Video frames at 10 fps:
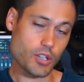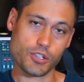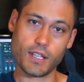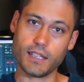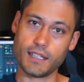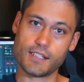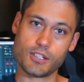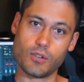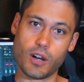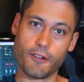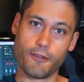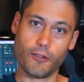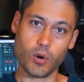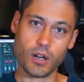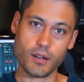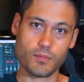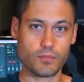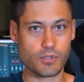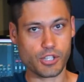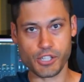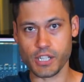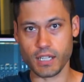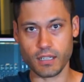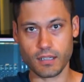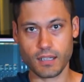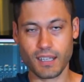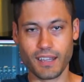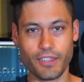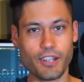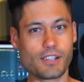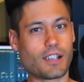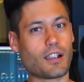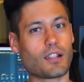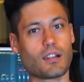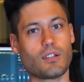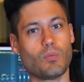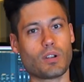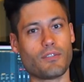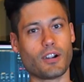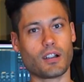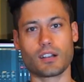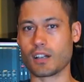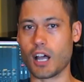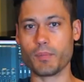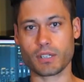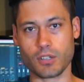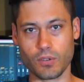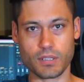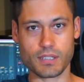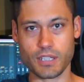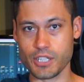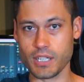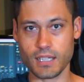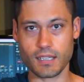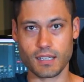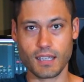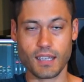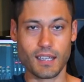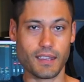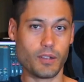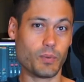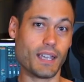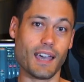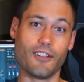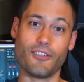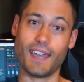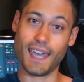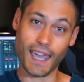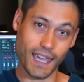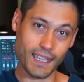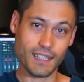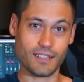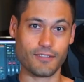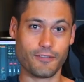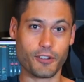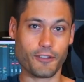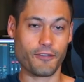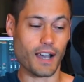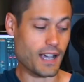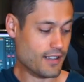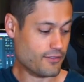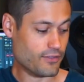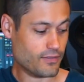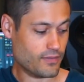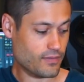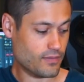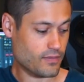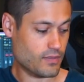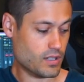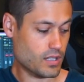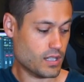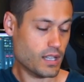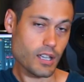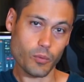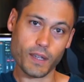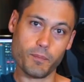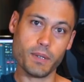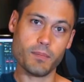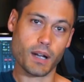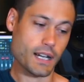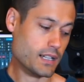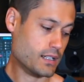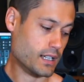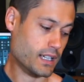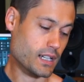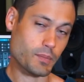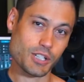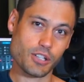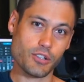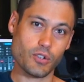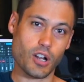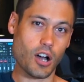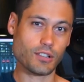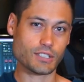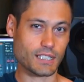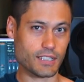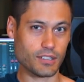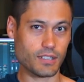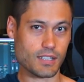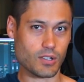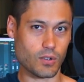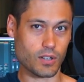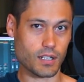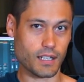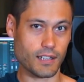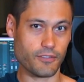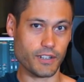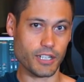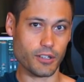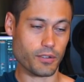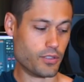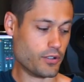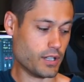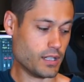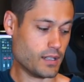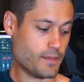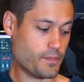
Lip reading: So that leads to our 4, G. There's one of our common chords, the G. Then we have A for the 5. We have B minor. Again, I'm going to show you an alternate to this chord in video 3.